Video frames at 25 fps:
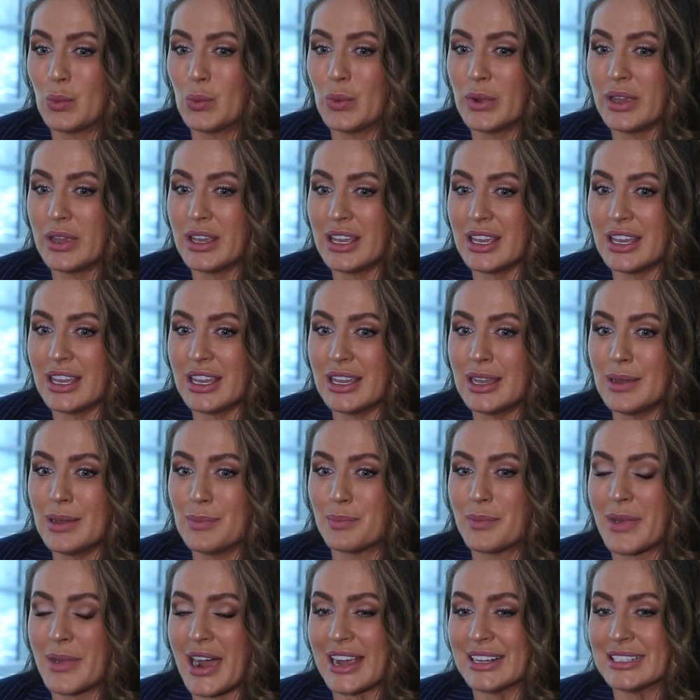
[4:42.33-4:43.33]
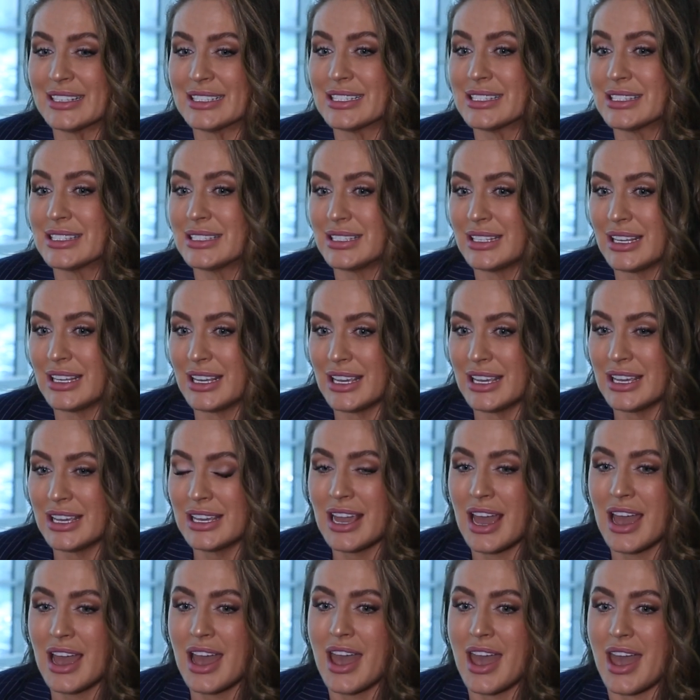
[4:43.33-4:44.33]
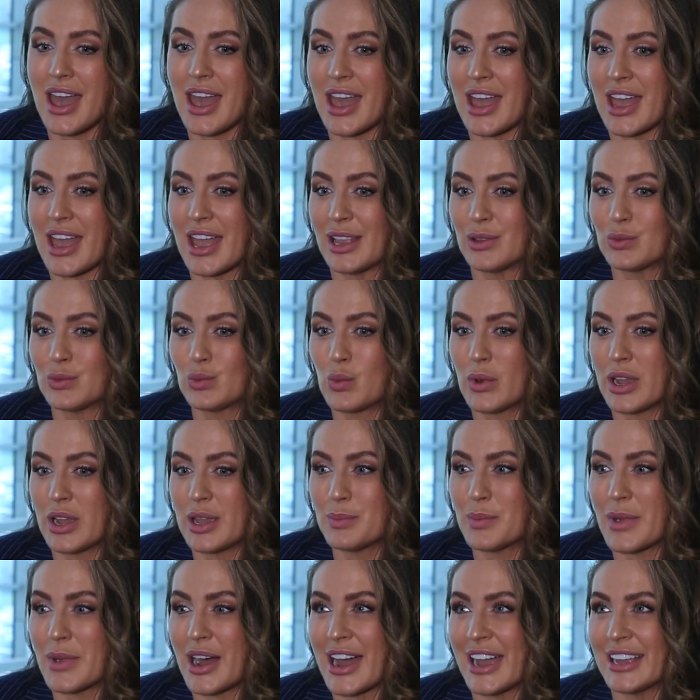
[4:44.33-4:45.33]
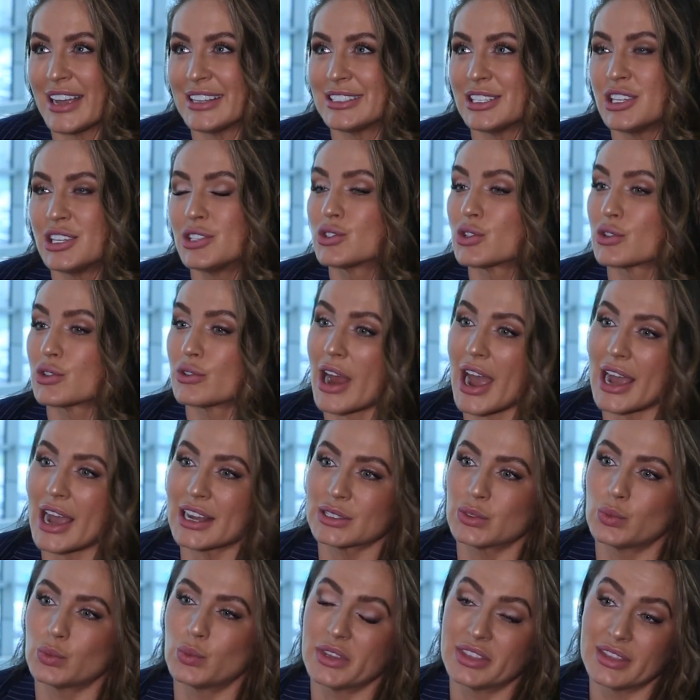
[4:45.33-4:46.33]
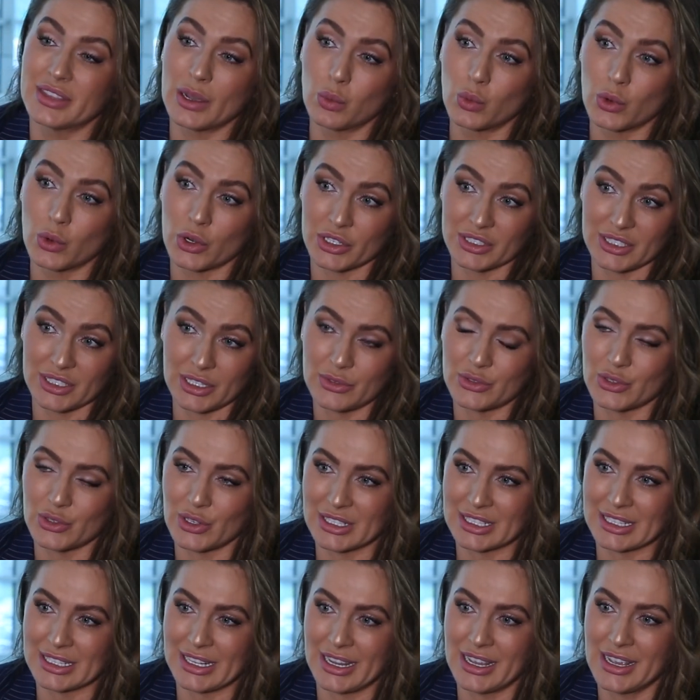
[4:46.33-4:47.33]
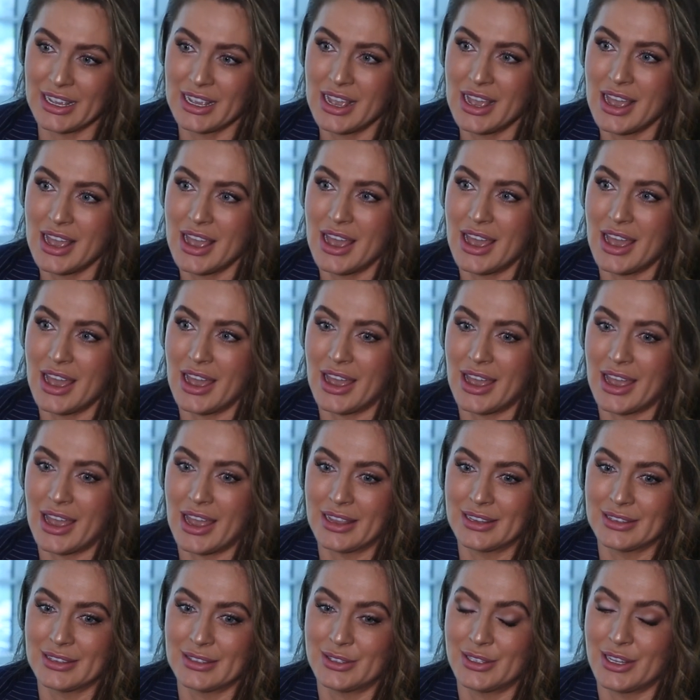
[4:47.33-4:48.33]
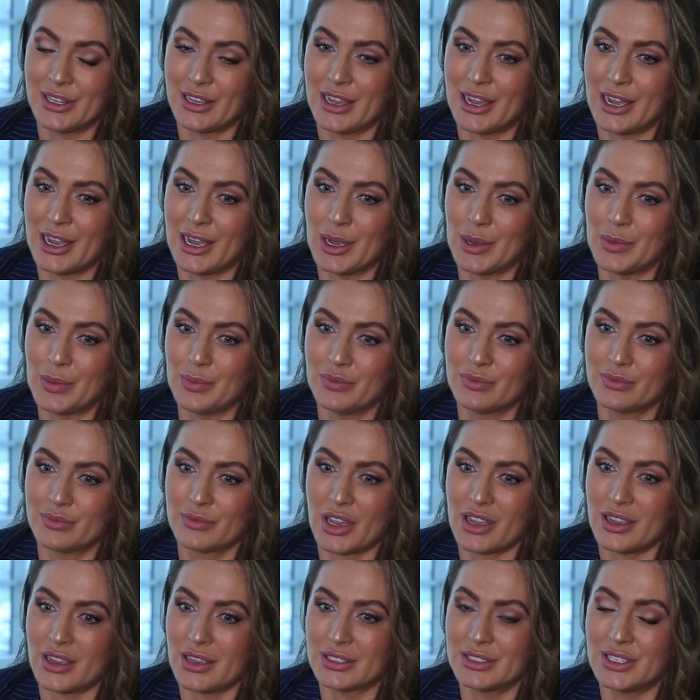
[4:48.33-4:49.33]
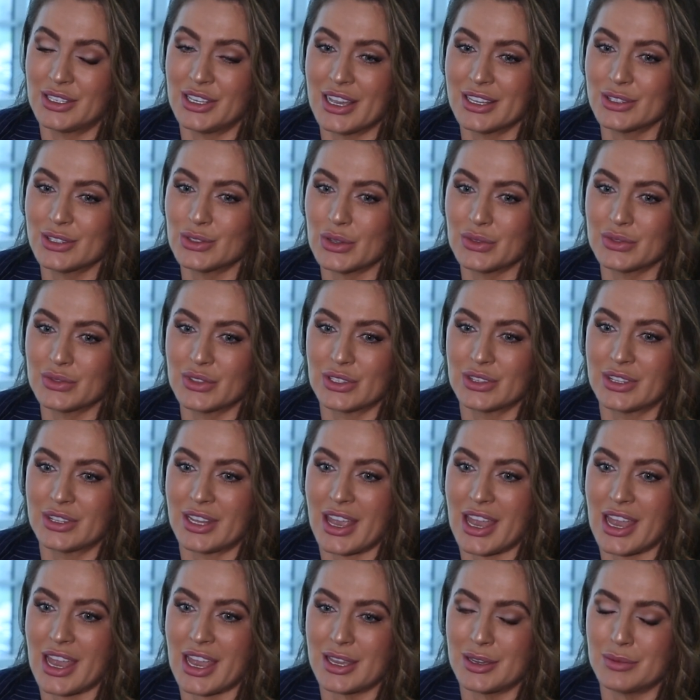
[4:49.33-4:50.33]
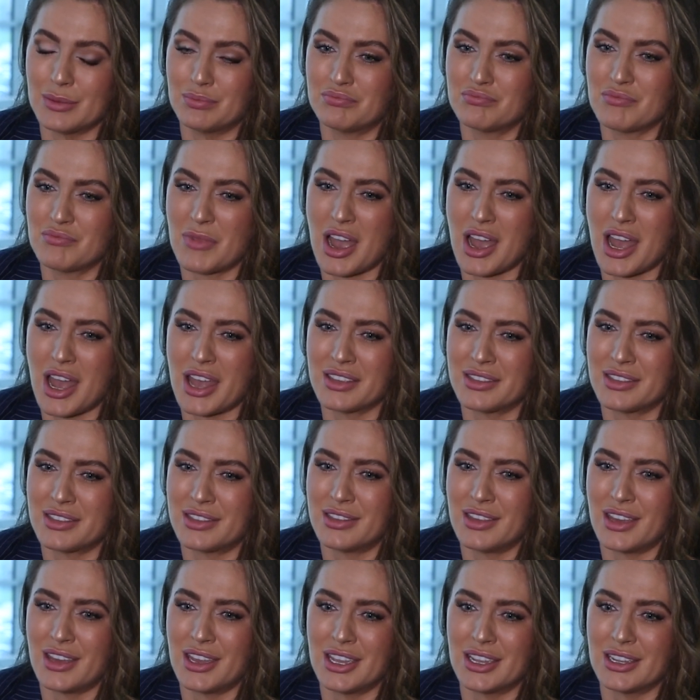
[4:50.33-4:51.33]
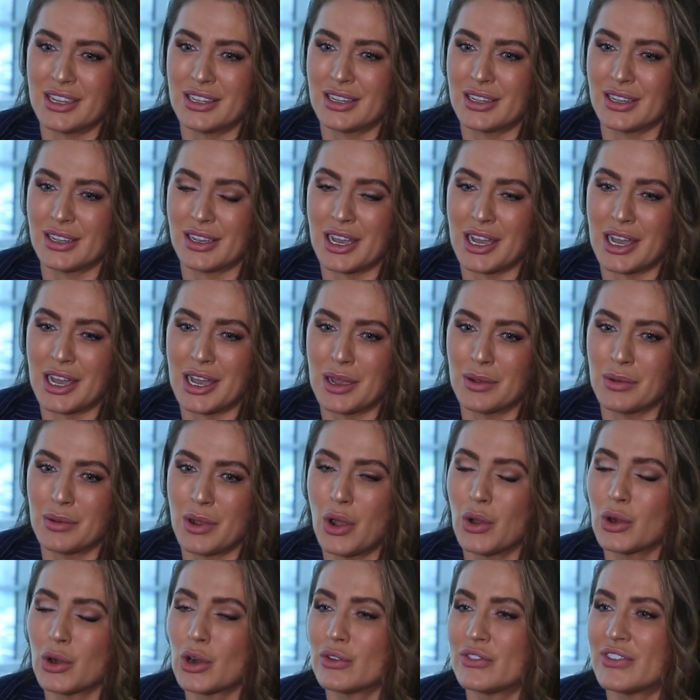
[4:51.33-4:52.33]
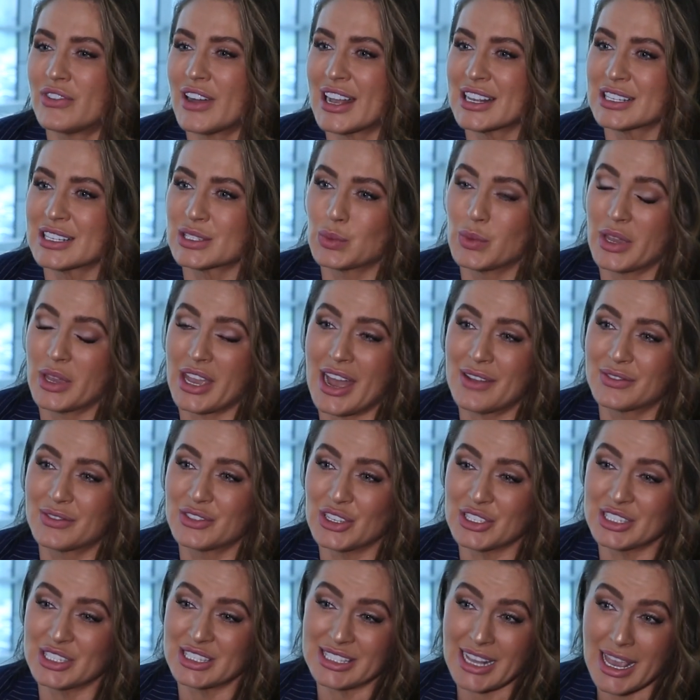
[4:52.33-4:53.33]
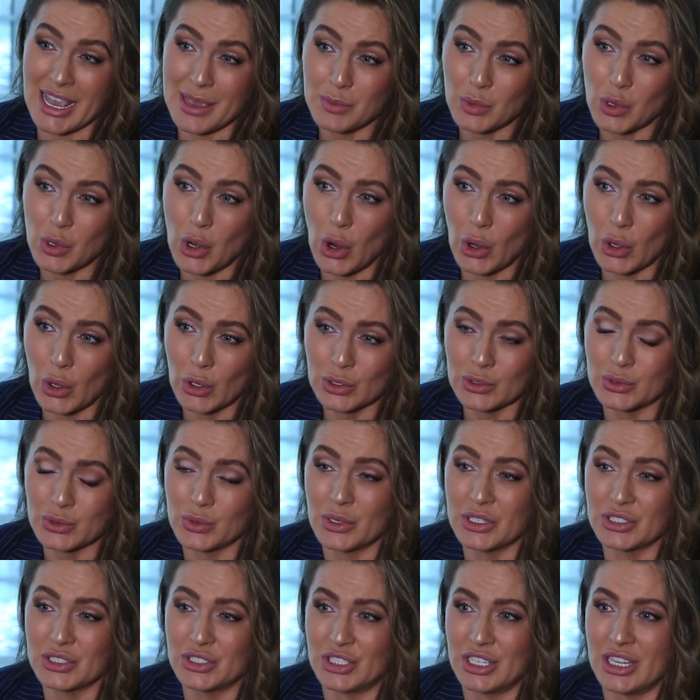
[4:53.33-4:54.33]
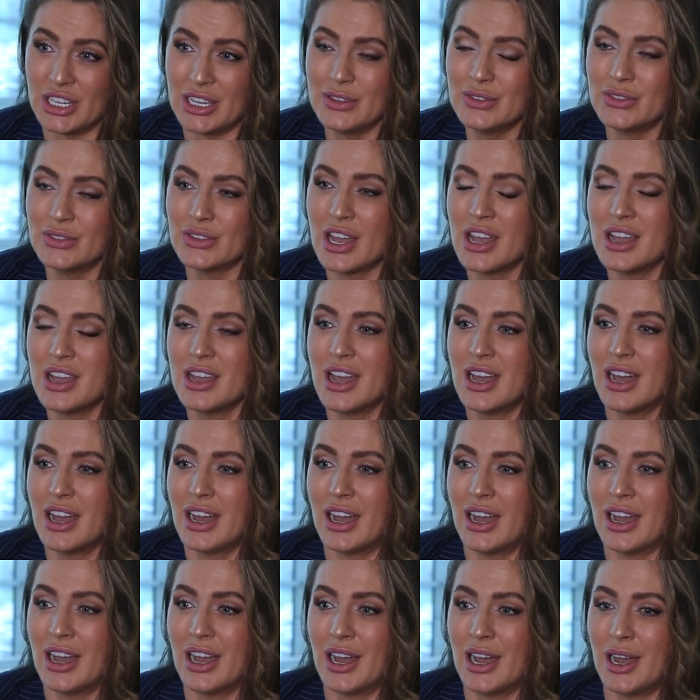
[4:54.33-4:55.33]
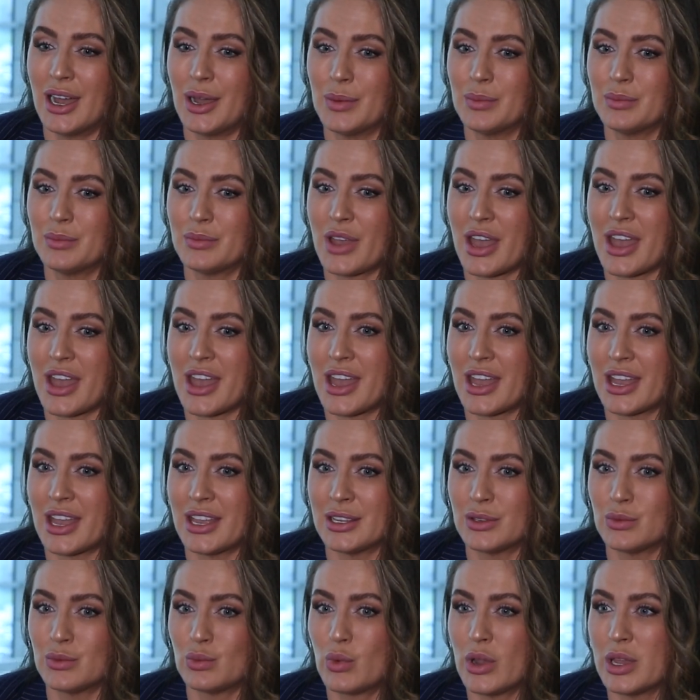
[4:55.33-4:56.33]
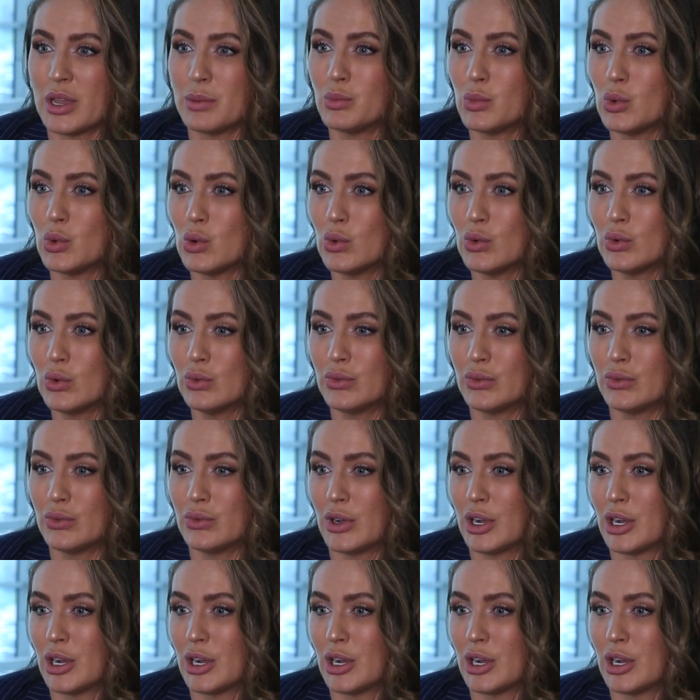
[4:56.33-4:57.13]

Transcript: we might see and we might interact with the world differently. And at the end of the day, I think all of us, we have the same goal to achieve, and we move